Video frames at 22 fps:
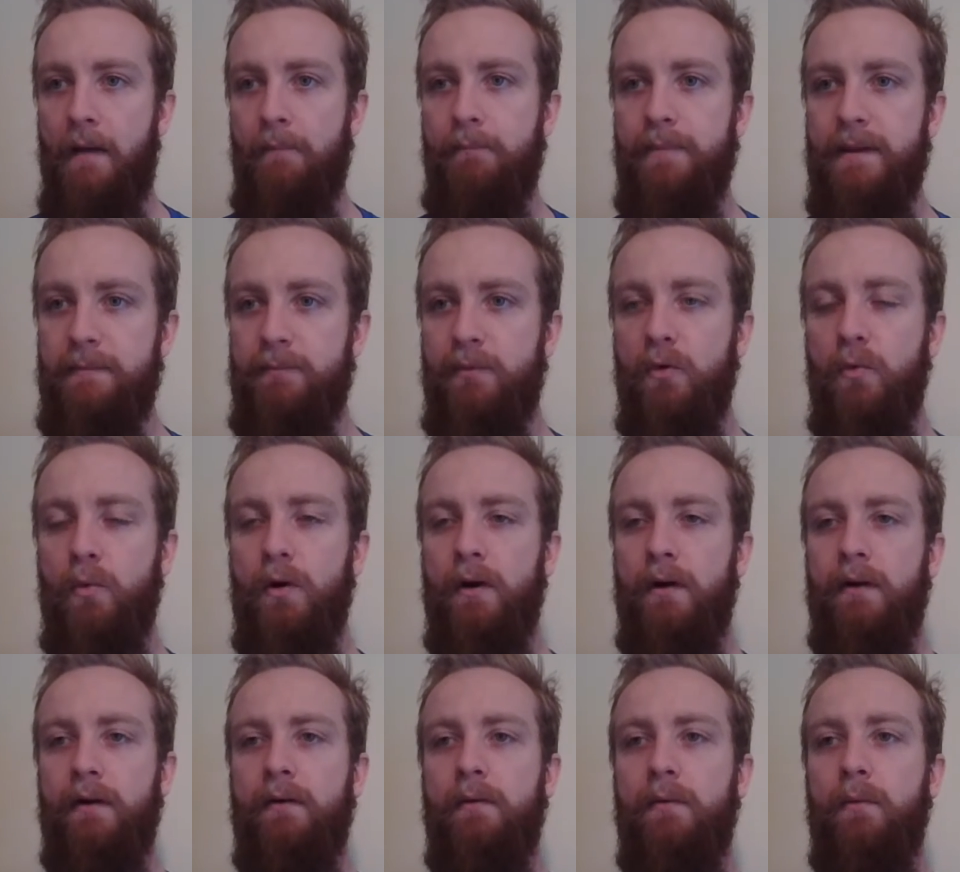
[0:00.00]
People
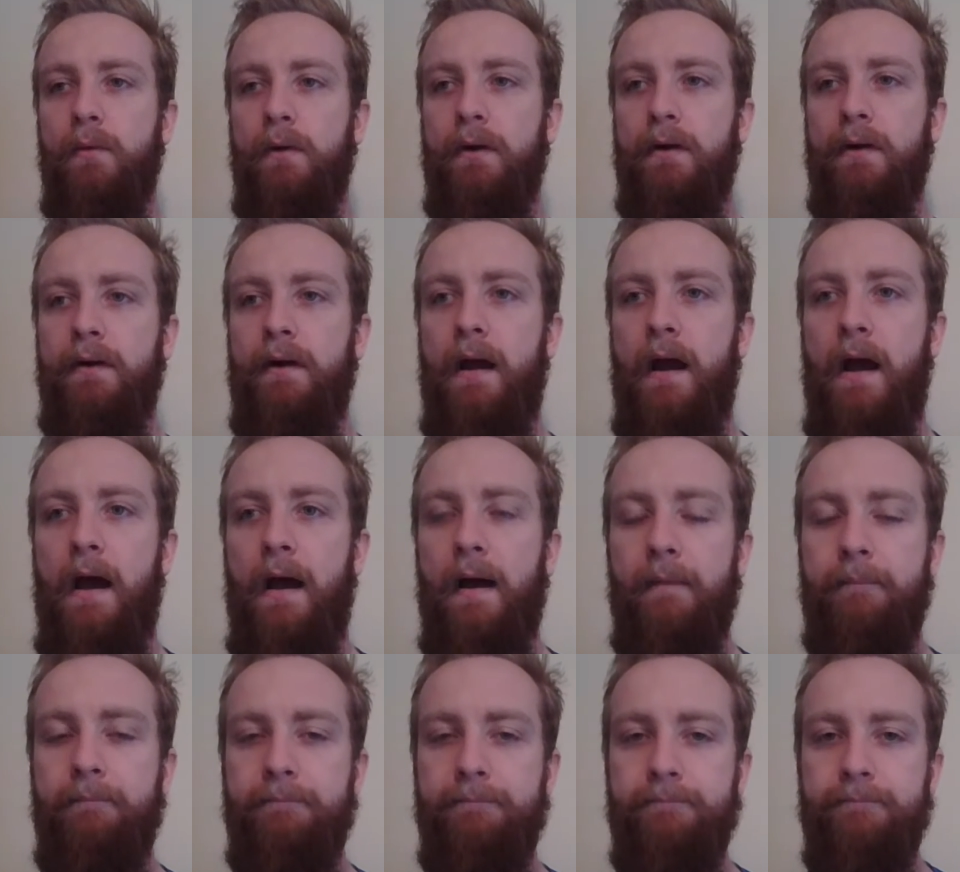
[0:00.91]
were
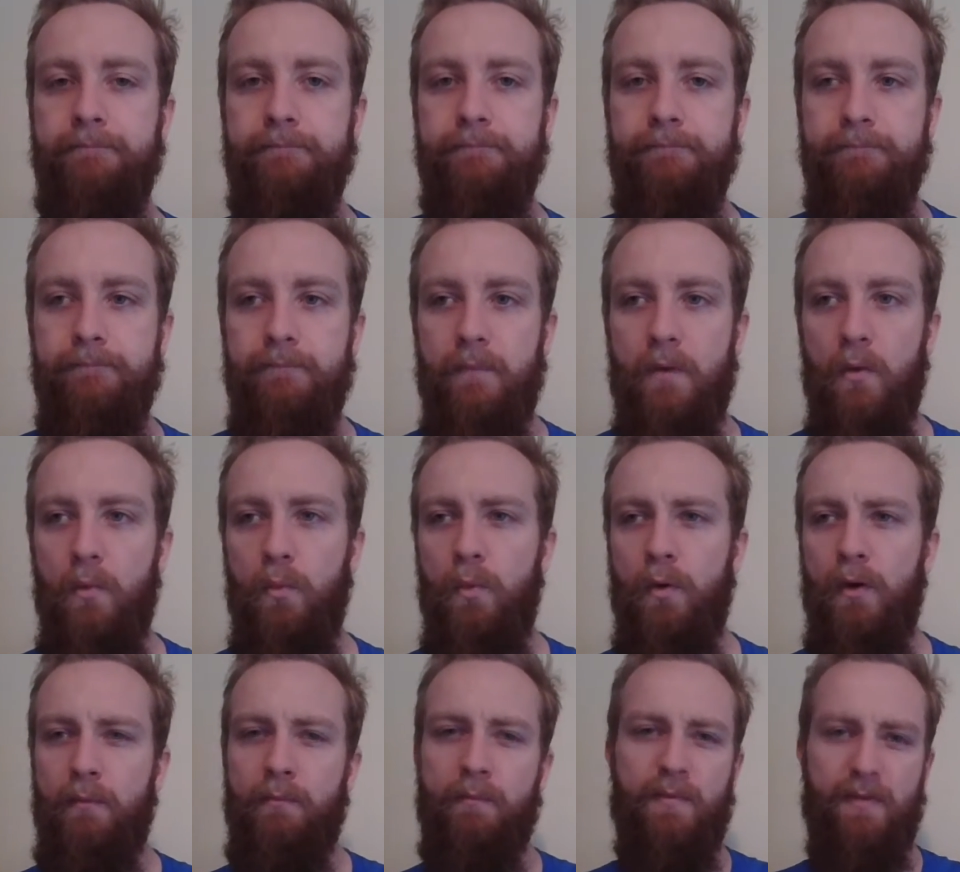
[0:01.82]

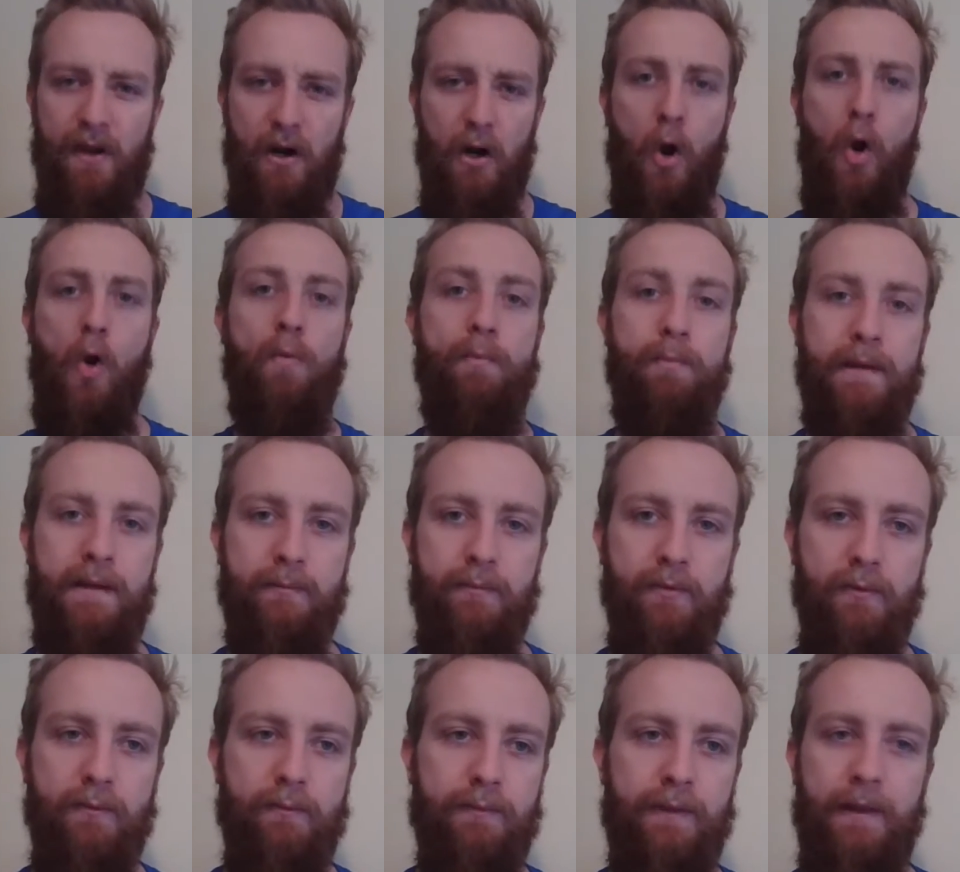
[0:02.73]
their own
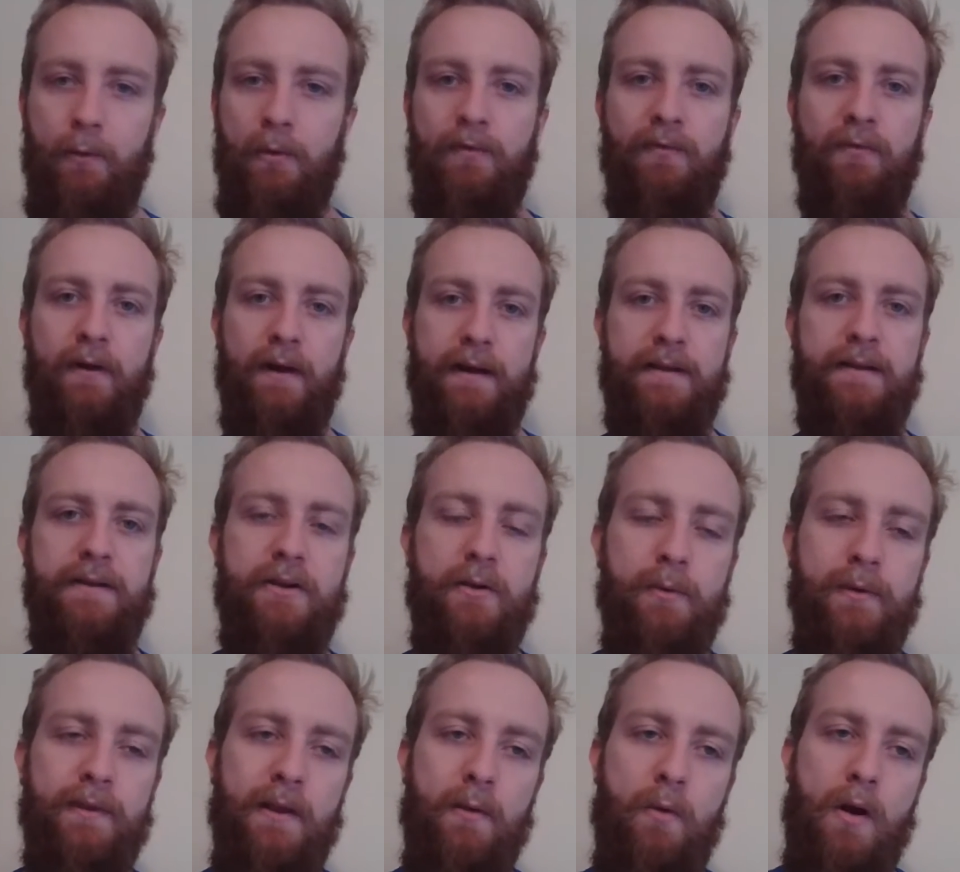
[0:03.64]
people. They were free to do
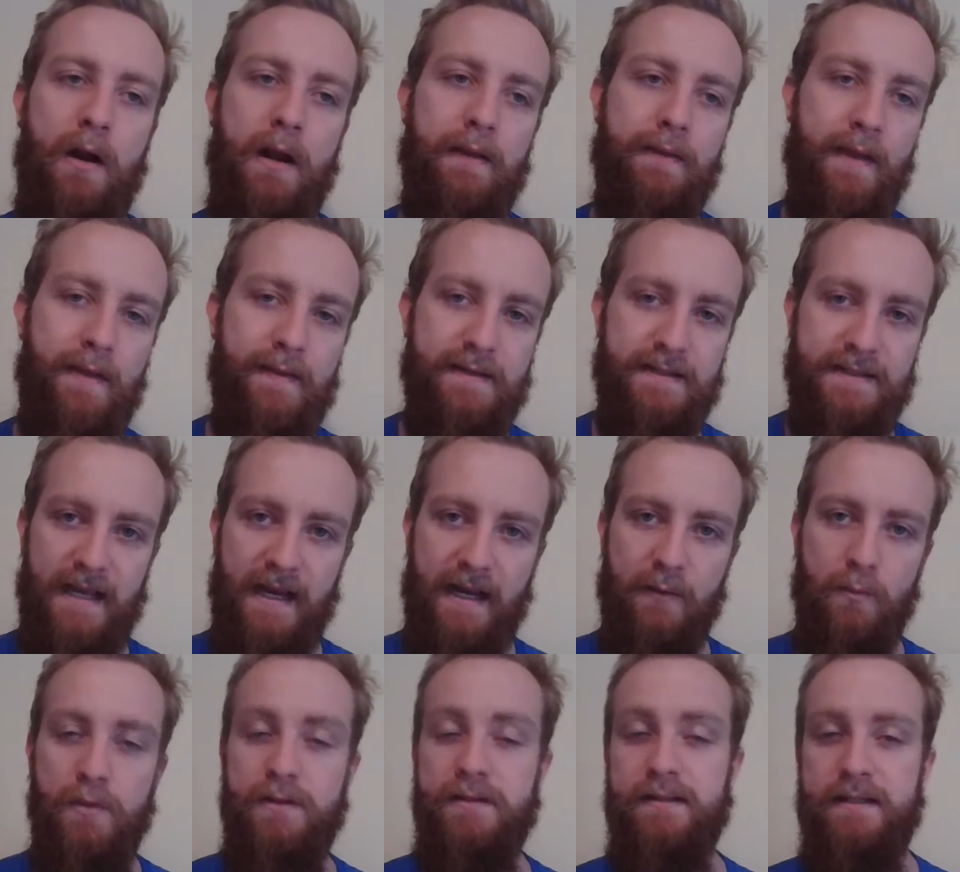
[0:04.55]
what they wanted. And then the
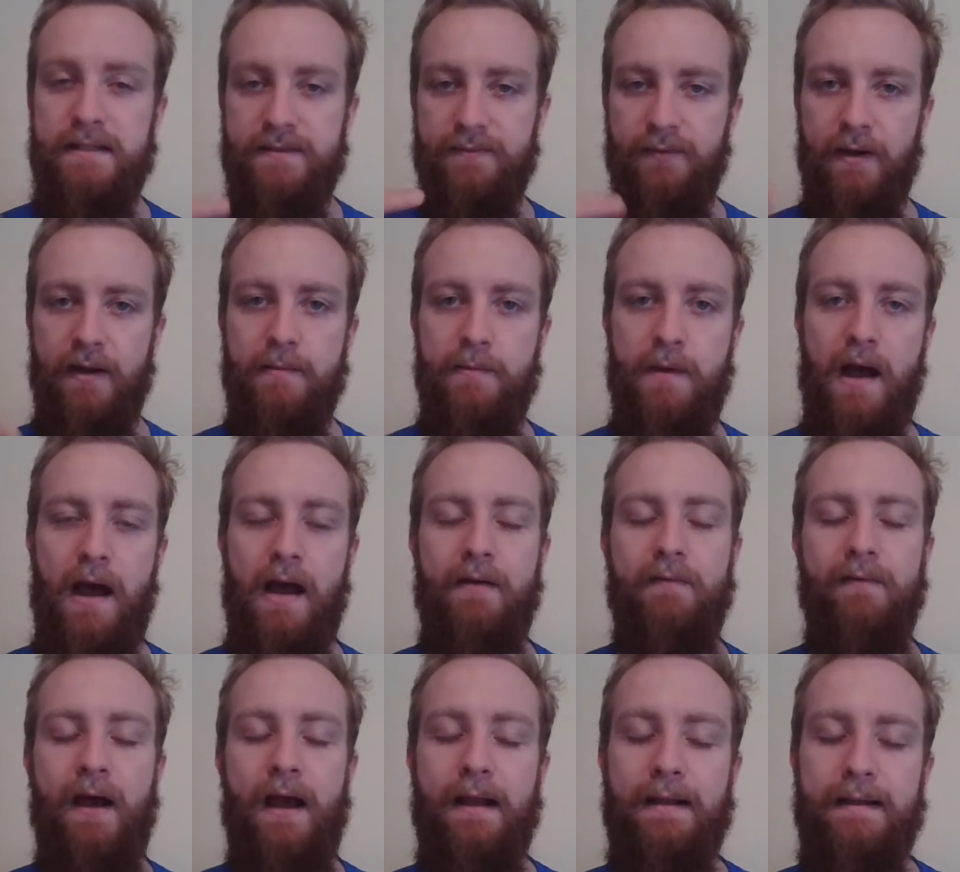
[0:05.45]
second was this freedom of
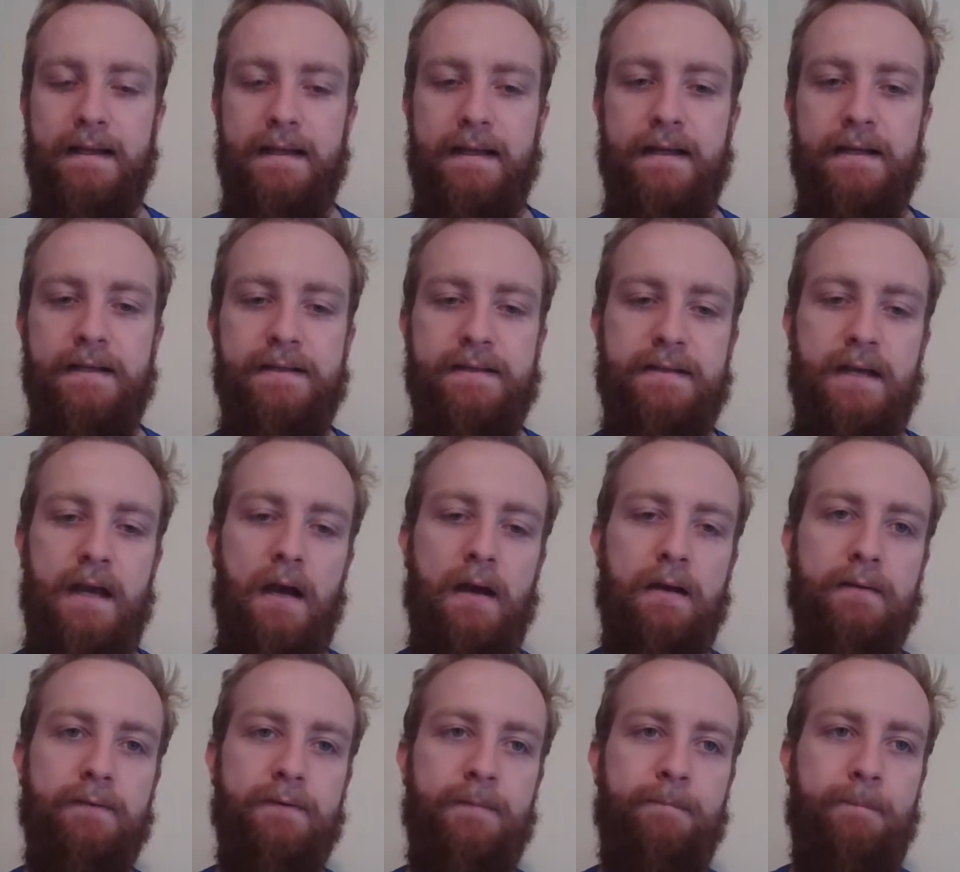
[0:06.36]
ideas,
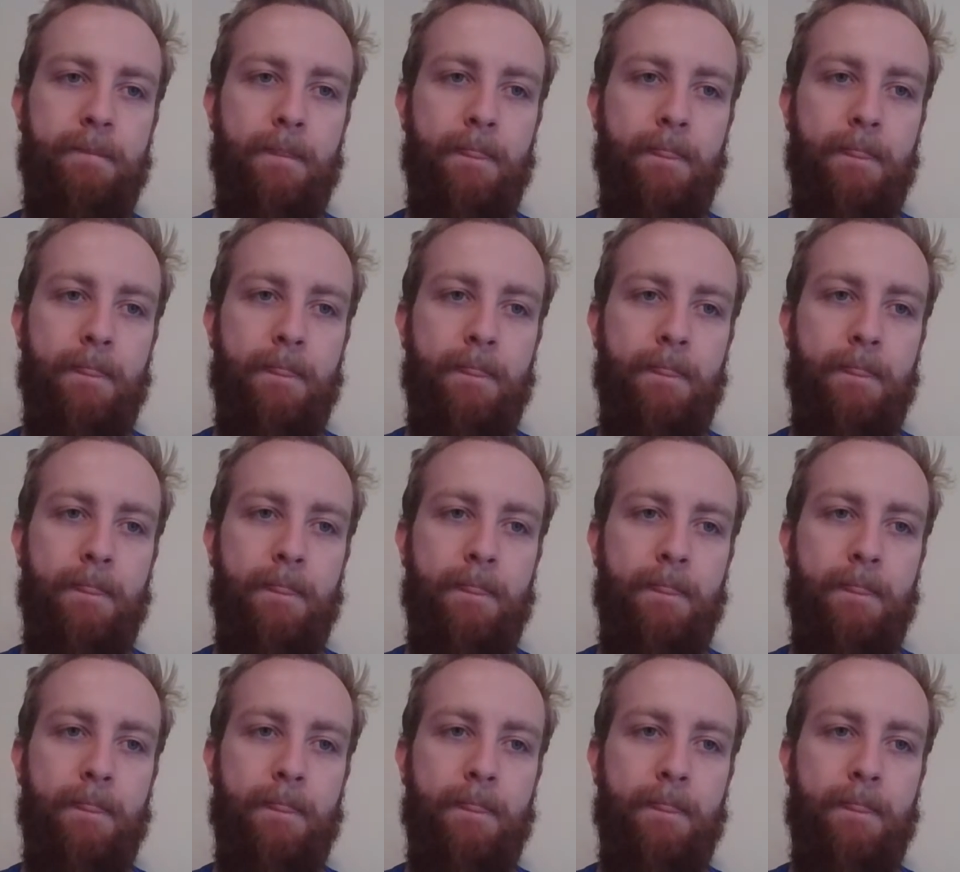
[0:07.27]
of,